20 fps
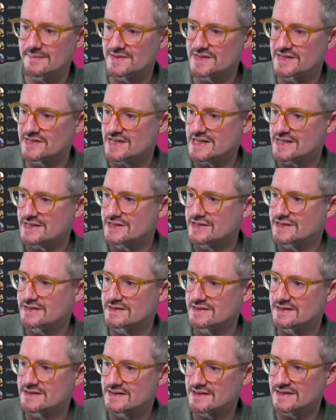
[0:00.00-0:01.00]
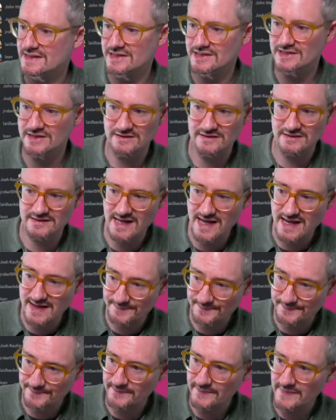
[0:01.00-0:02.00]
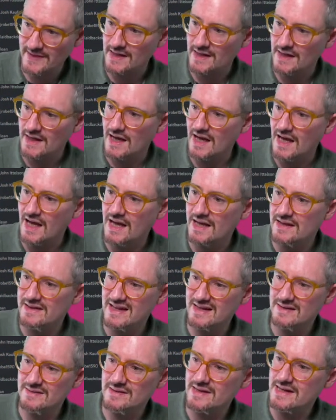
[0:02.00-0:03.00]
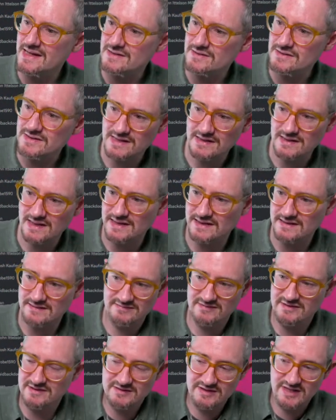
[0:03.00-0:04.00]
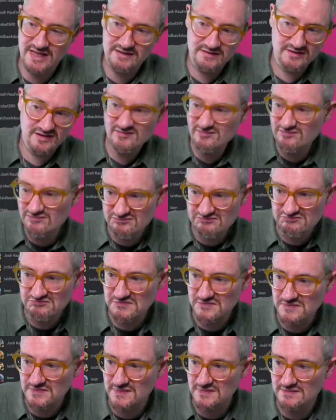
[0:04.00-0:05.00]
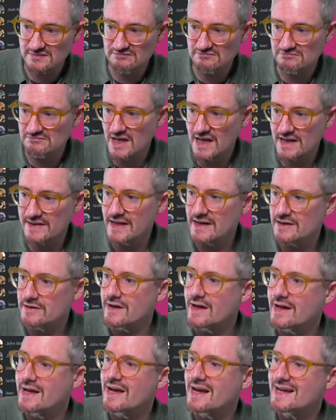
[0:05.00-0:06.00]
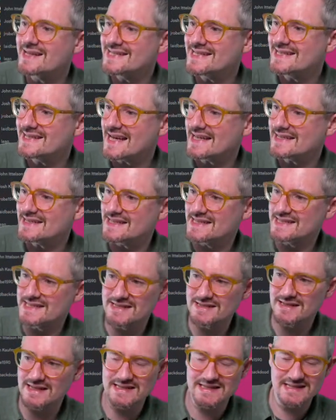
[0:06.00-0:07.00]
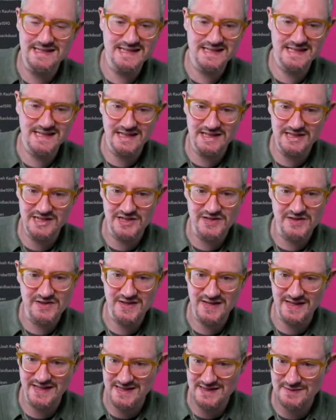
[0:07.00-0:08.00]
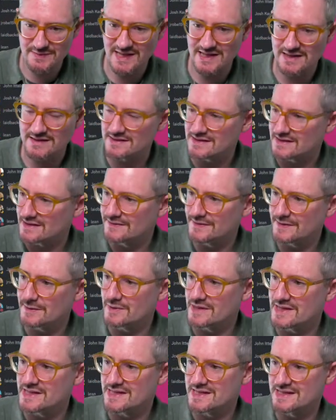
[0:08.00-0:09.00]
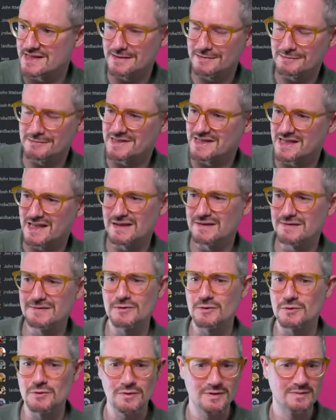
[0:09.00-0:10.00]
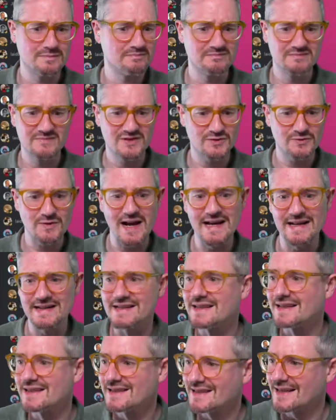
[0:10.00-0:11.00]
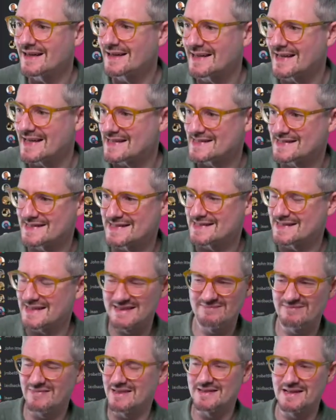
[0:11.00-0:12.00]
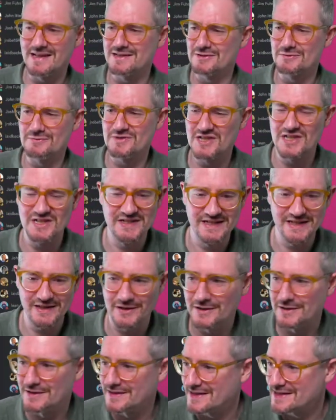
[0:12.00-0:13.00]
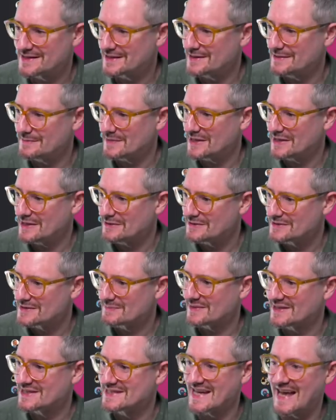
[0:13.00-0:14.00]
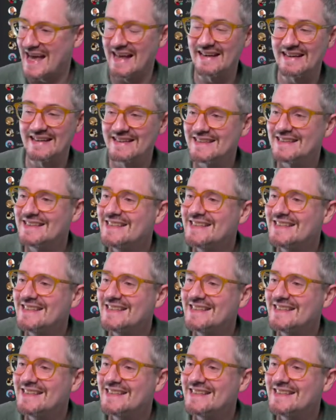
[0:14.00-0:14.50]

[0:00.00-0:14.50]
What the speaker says: suggestions, issues there, and then there's also like general. And then I did add this like discussion thing as well. So if you wanted to sort of start a forum thread, I guess I sort of turned it on. It's only been used by Dan.